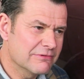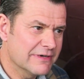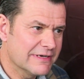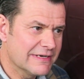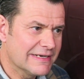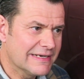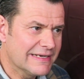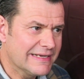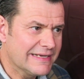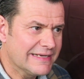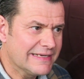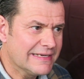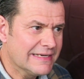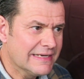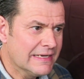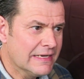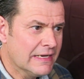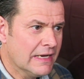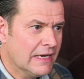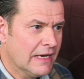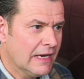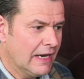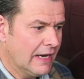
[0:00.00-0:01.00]
really.
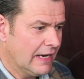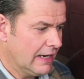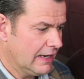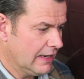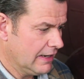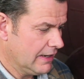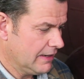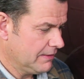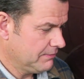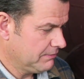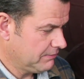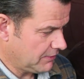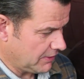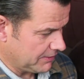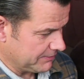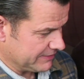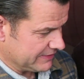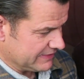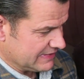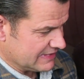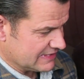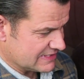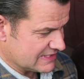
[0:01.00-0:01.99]
I
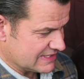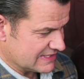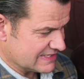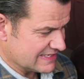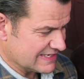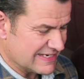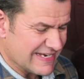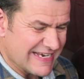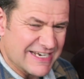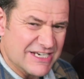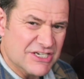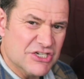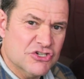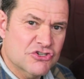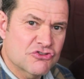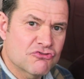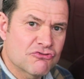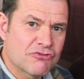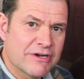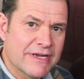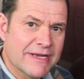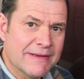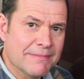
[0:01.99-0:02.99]
mean, this is
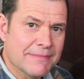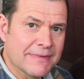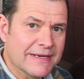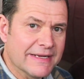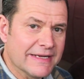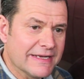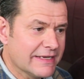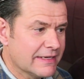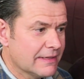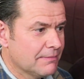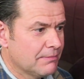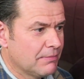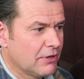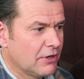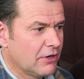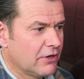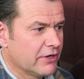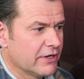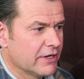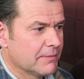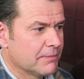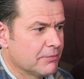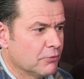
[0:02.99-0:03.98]
extremely
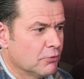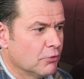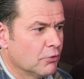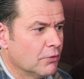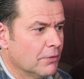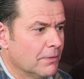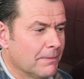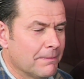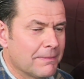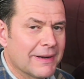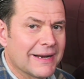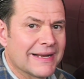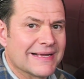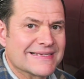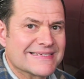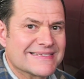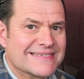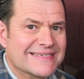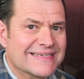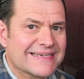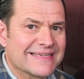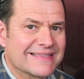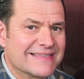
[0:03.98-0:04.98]
pliable
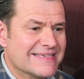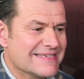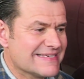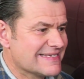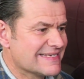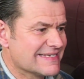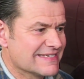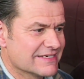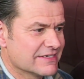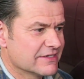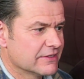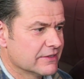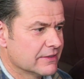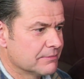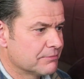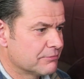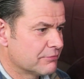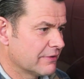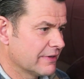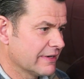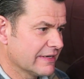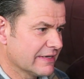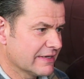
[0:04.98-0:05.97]
plastic. This isn't going to
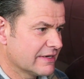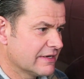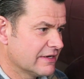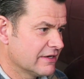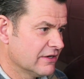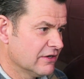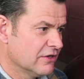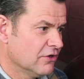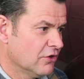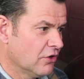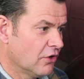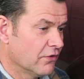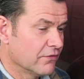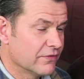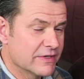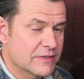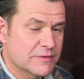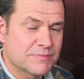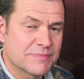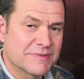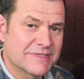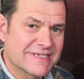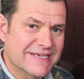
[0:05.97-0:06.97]
break on
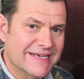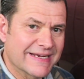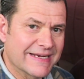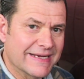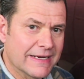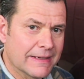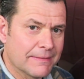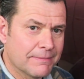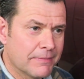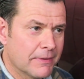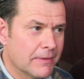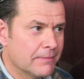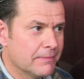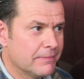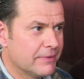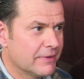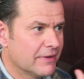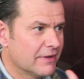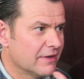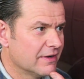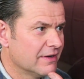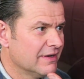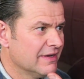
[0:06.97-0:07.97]
this particular
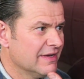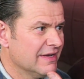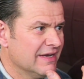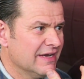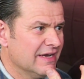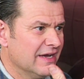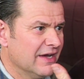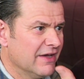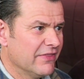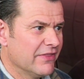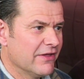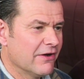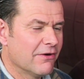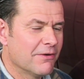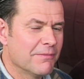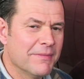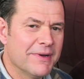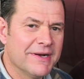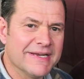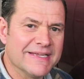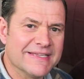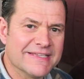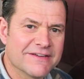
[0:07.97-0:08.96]
bumper, and there are
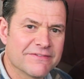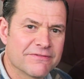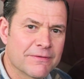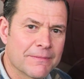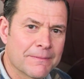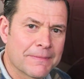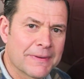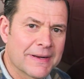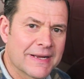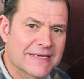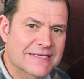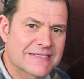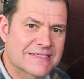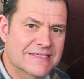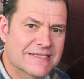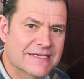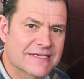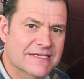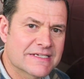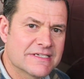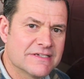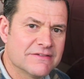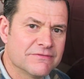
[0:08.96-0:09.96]
many different
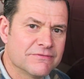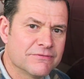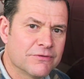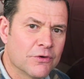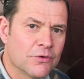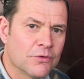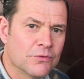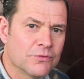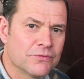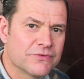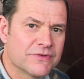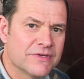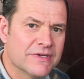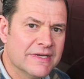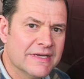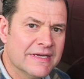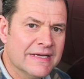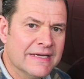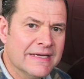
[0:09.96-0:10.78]
plastics involved